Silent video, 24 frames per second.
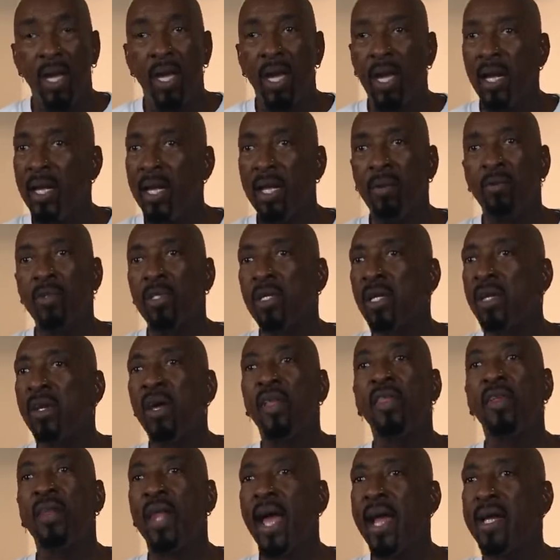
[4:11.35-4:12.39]
and there was
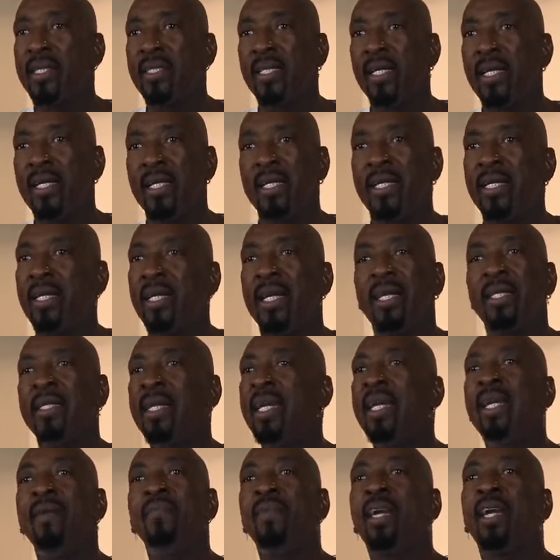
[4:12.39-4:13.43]
another 19 that
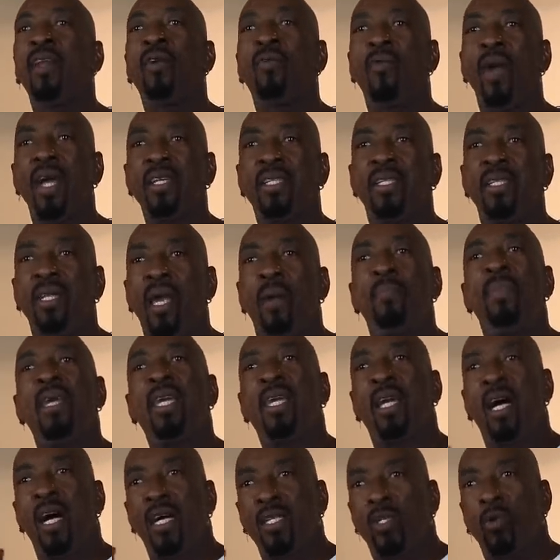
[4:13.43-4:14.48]
didn't even get arrested yet
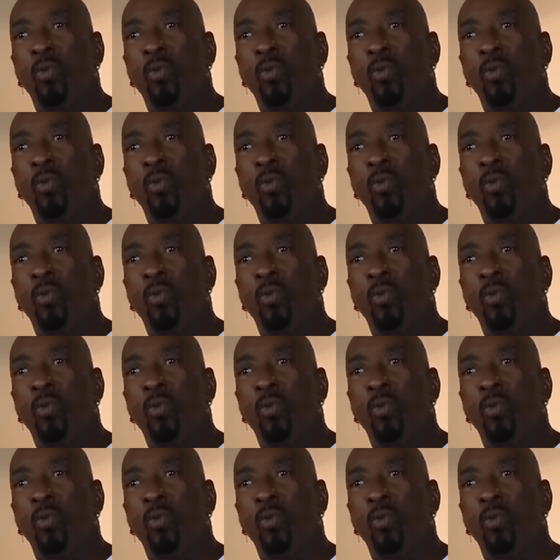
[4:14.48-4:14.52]
because